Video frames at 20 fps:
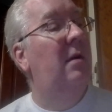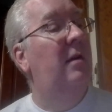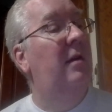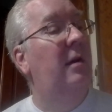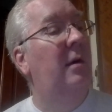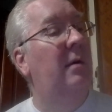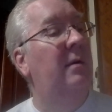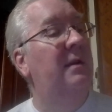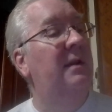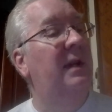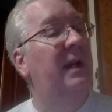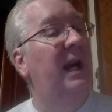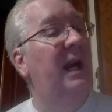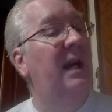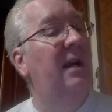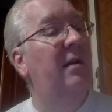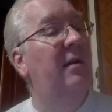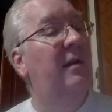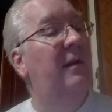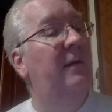So
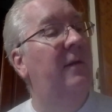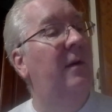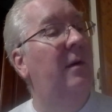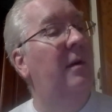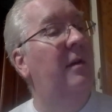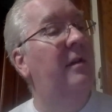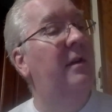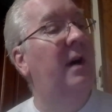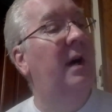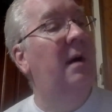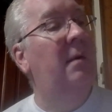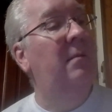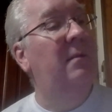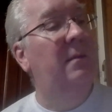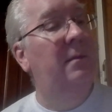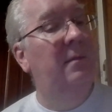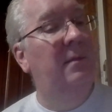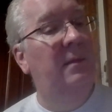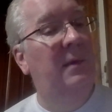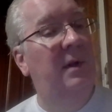today is the first
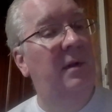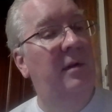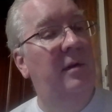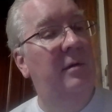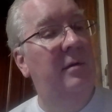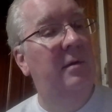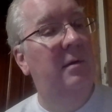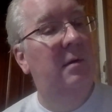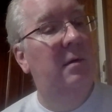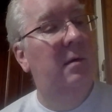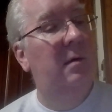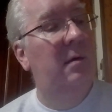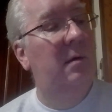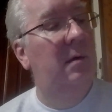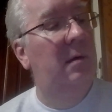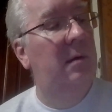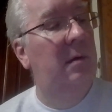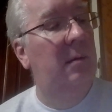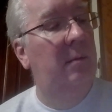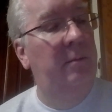time this
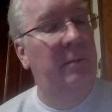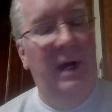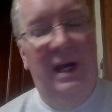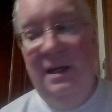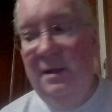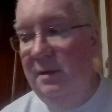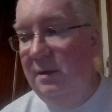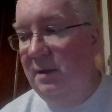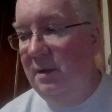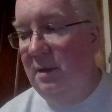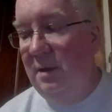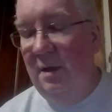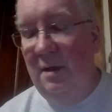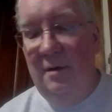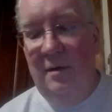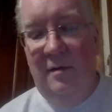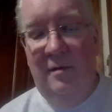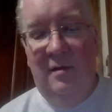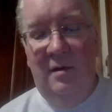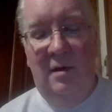maiden
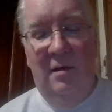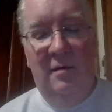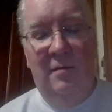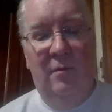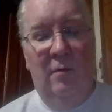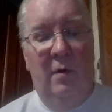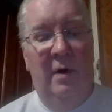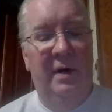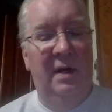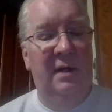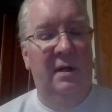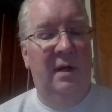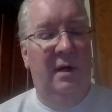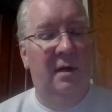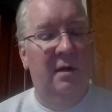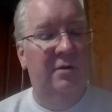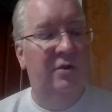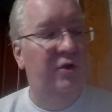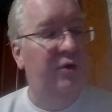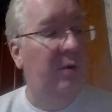is running
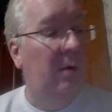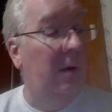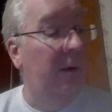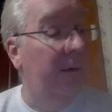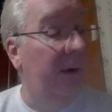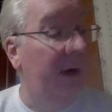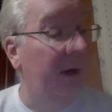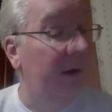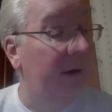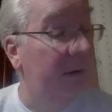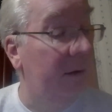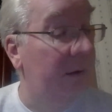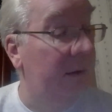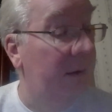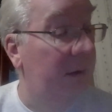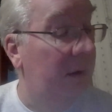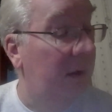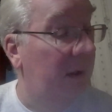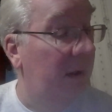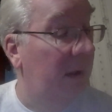on short rest,
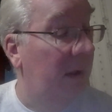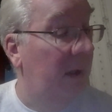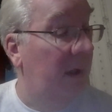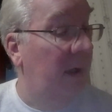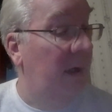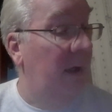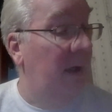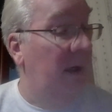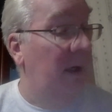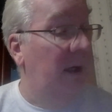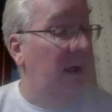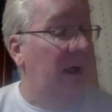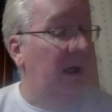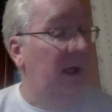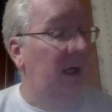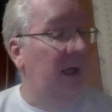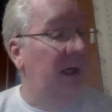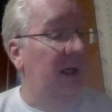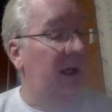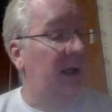
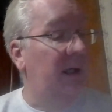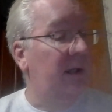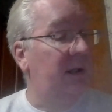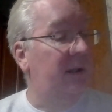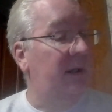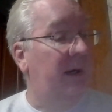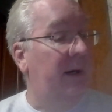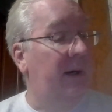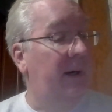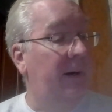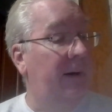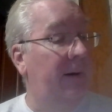and